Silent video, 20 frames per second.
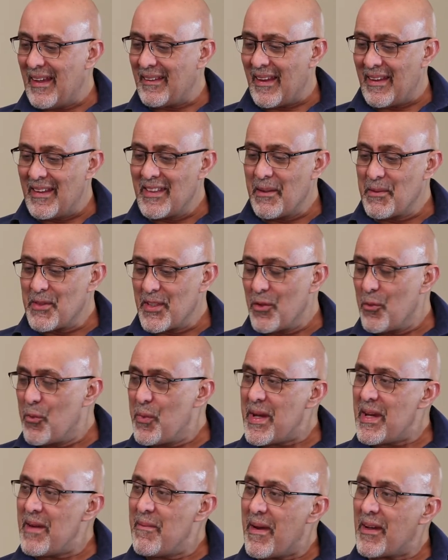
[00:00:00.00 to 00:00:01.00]
I like it in terms of the
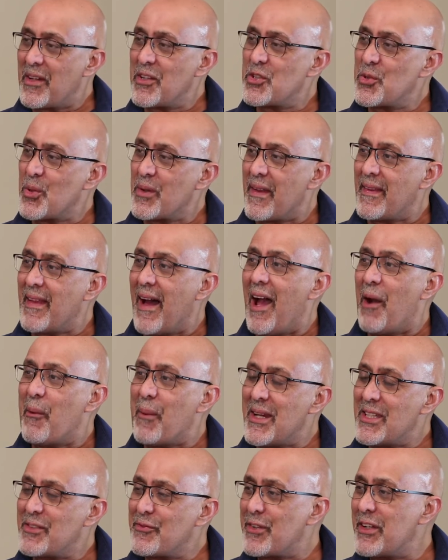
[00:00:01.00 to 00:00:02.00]
we, making sure that the
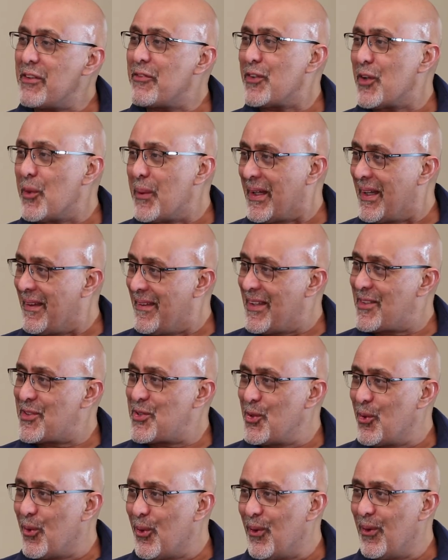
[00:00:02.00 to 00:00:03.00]
highway is free flowing, and that's
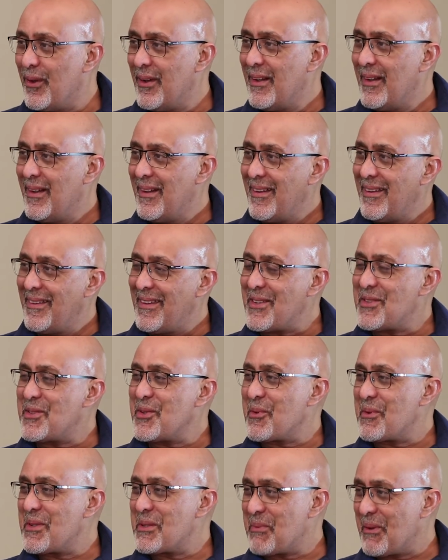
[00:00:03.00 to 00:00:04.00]

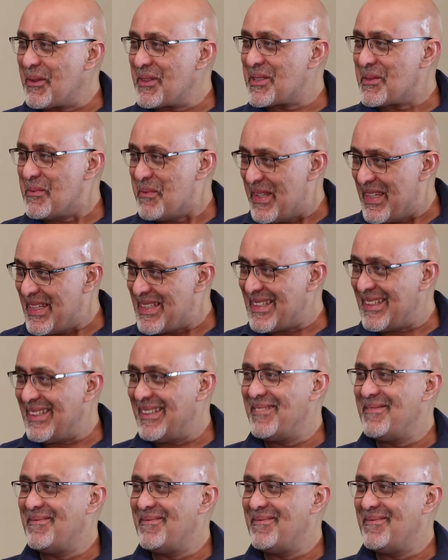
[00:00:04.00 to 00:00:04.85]
your responsibility.